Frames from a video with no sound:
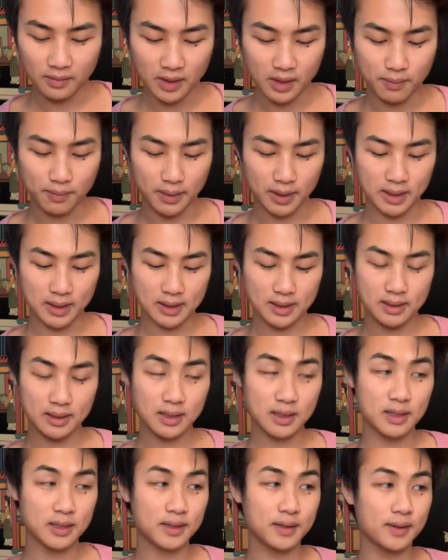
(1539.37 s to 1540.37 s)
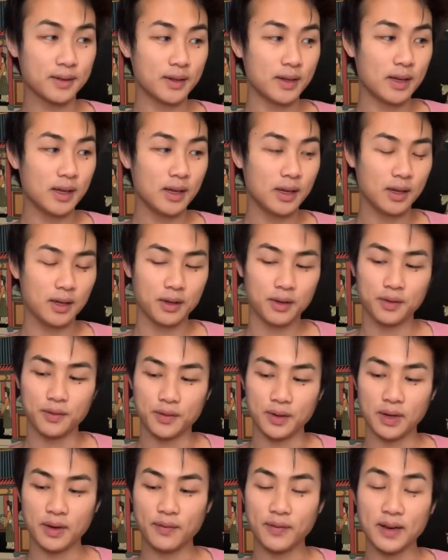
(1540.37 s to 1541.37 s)
But let's see,
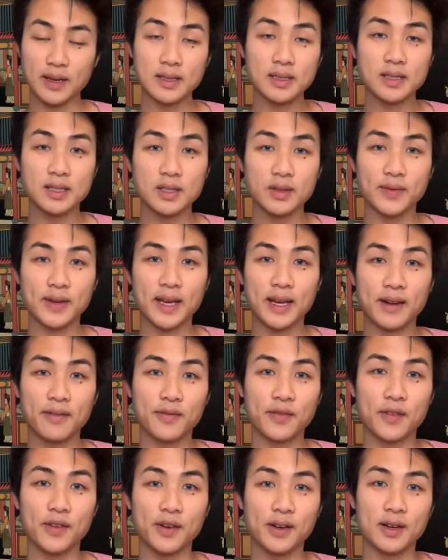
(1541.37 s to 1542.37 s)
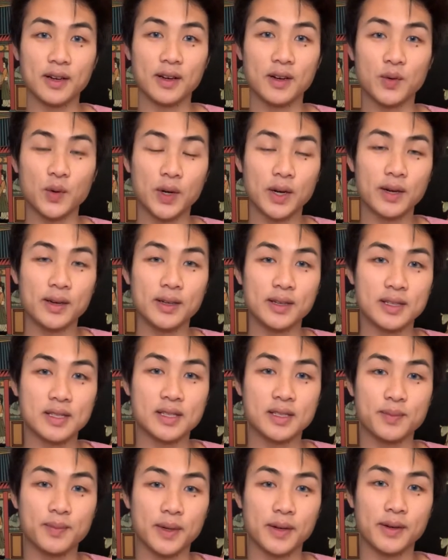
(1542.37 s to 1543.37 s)
what advice do we have for Aquarius
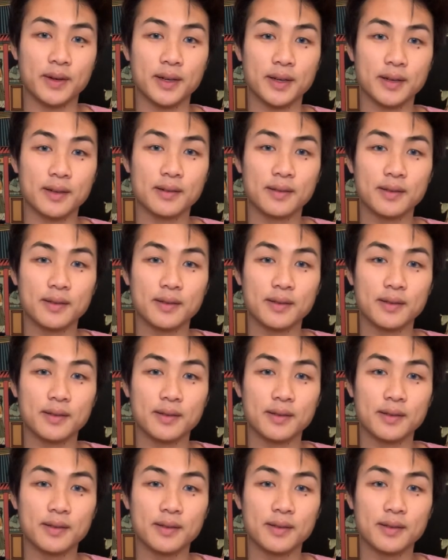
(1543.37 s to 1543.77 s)
spirit?